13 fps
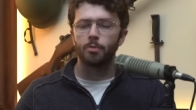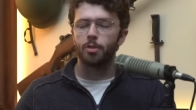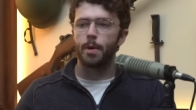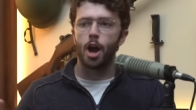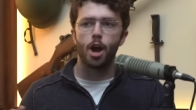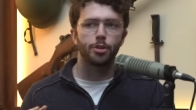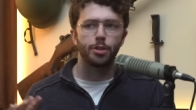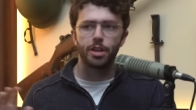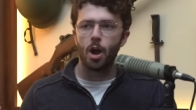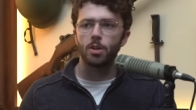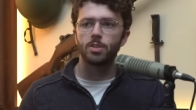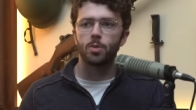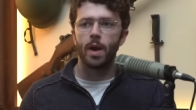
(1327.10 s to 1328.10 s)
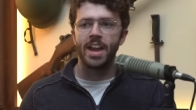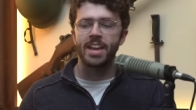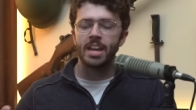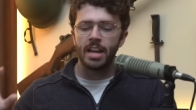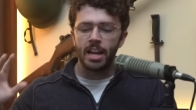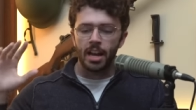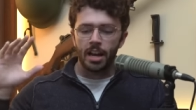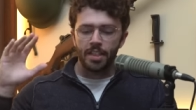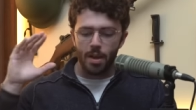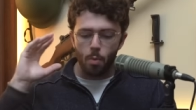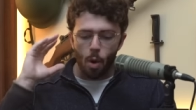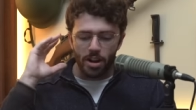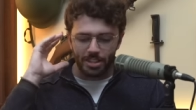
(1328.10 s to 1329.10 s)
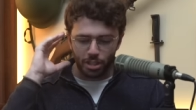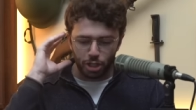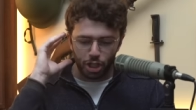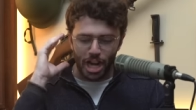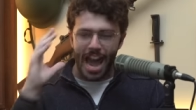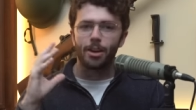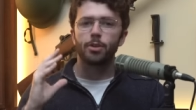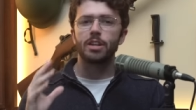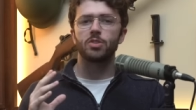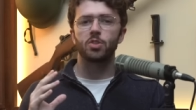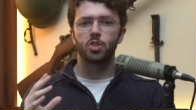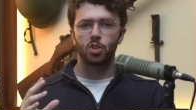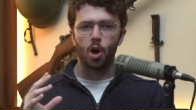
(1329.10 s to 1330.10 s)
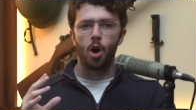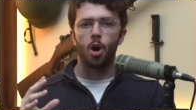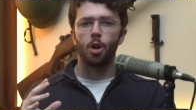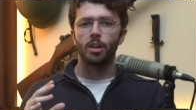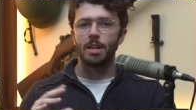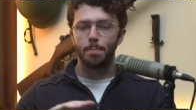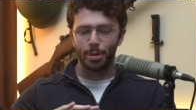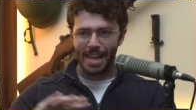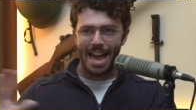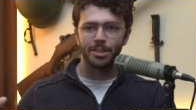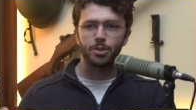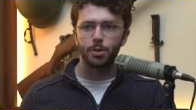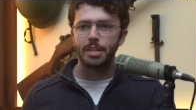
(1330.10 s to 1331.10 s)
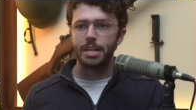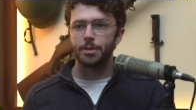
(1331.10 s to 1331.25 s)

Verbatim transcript: from hundred yards away. They wanted to shatter his skull and plaster the